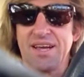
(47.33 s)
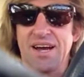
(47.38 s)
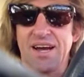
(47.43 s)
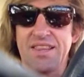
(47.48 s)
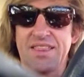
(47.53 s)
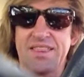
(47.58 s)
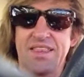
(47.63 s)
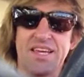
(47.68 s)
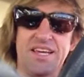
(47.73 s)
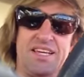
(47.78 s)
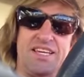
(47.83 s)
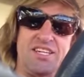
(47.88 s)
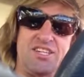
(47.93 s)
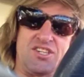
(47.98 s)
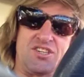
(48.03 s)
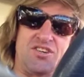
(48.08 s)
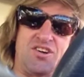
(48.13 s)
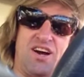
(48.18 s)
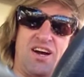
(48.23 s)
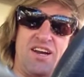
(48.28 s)
I think
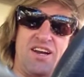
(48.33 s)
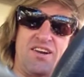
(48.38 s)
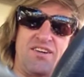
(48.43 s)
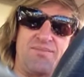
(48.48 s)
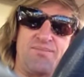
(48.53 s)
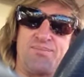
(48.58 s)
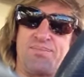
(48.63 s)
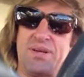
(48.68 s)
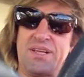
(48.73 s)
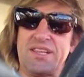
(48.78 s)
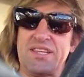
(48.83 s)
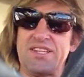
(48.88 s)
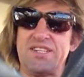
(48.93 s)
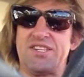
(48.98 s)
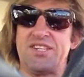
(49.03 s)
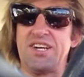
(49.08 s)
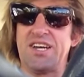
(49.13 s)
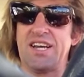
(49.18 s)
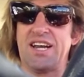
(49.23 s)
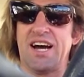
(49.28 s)
he's trying to be
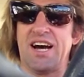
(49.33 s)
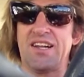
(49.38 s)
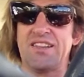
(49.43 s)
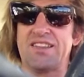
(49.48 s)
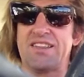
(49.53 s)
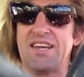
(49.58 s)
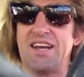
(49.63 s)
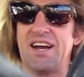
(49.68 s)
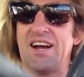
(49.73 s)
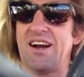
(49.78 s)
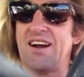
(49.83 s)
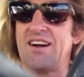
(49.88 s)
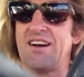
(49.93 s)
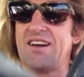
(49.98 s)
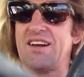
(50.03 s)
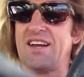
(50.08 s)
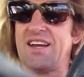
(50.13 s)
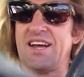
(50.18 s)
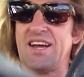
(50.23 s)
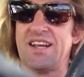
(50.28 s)
legit out
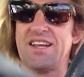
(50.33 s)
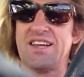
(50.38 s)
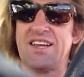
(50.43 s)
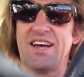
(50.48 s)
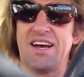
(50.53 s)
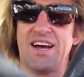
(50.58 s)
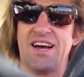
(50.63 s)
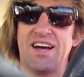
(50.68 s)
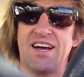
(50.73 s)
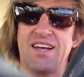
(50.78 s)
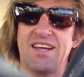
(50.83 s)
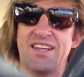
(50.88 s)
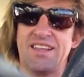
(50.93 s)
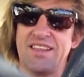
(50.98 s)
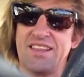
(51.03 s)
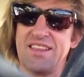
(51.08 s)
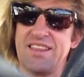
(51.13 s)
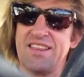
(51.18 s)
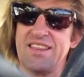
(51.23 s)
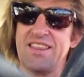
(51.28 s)
there. And, uh,
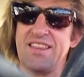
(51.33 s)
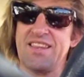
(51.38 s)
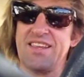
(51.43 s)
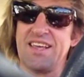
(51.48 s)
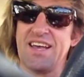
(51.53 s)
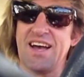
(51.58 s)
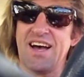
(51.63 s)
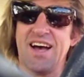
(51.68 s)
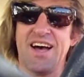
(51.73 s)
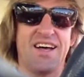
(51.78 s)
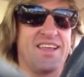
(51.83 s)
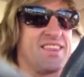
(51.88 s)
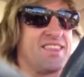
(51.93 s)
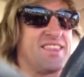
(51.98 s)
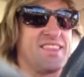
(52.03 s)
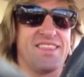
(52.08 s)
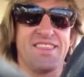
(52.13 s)
yeah,